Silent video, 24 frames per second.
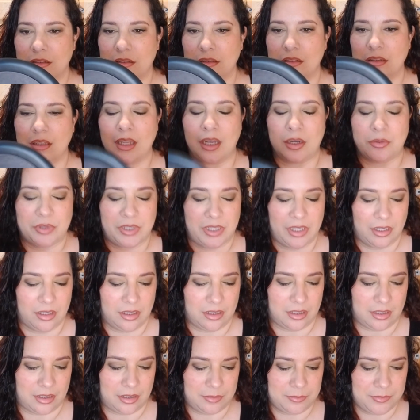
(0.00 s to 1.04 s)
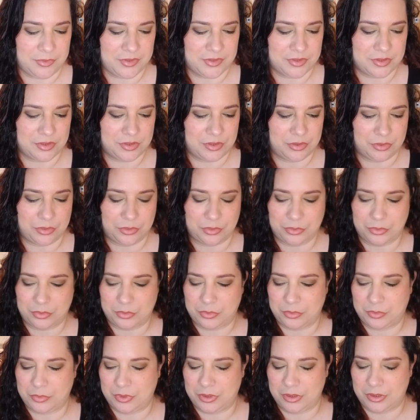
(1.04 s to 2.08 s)
Now, when it comes
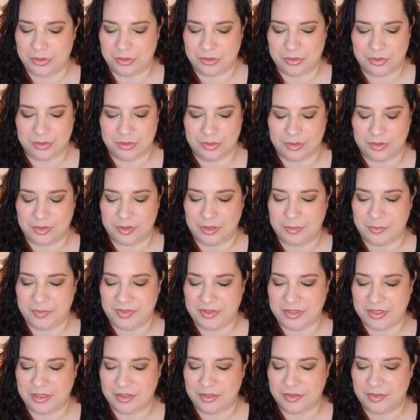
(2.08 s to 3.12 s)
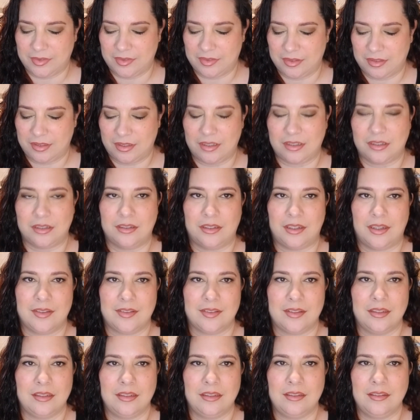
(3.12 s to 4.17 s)
to lipsticks and
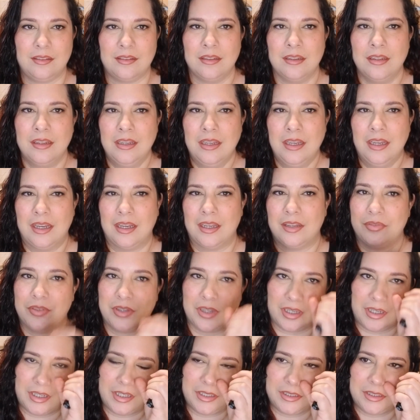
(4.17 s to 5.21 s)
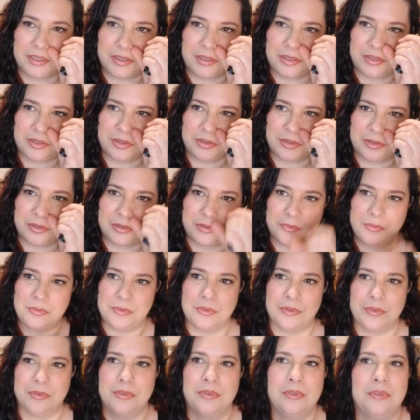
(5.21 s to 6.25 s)
glosses, I've kind
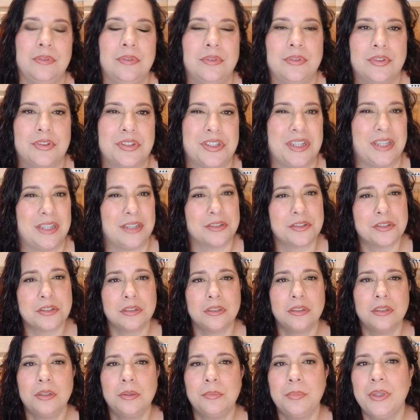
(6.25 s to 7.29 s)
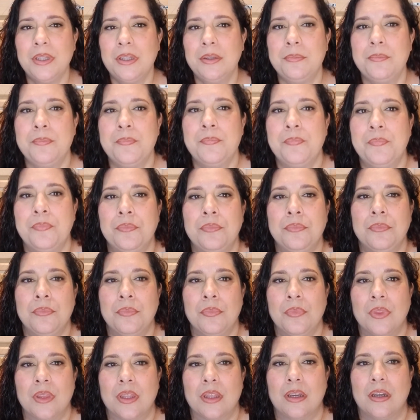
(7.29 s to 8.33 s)
of changed a little bit.
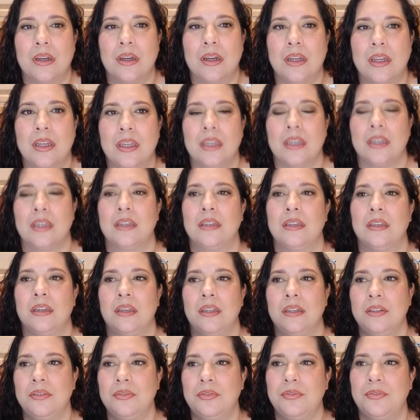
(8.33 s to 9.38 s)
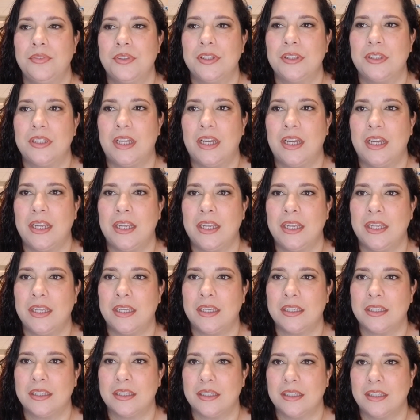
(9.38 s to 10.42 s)
I kind of feel
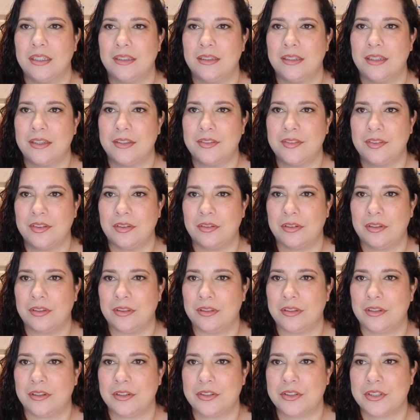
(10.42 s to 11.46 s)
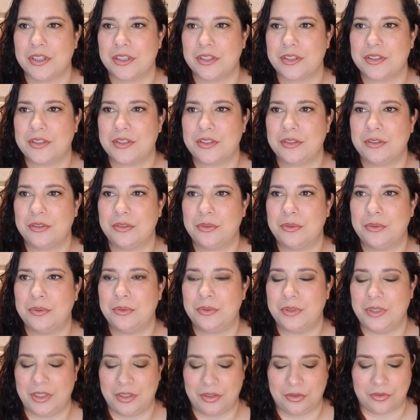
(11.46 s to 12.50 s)
like unless you're allergic
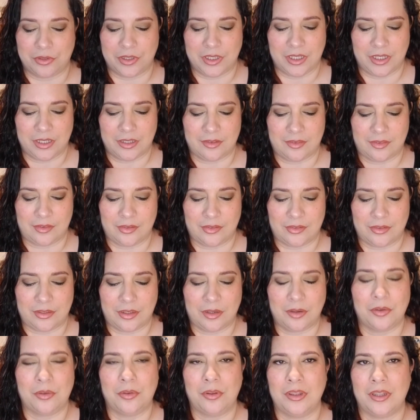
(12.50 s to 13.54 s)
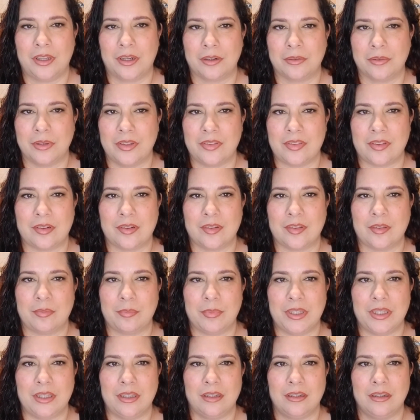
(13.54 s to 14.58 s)
to ingredients, there's not a whole lot of reason to
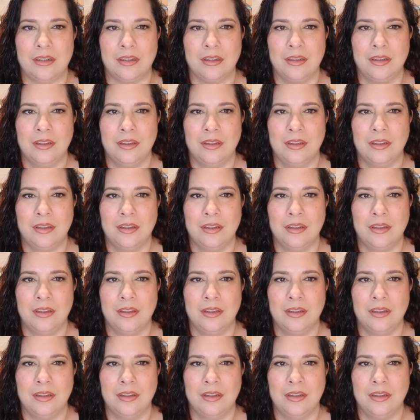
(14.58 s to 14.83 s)
spend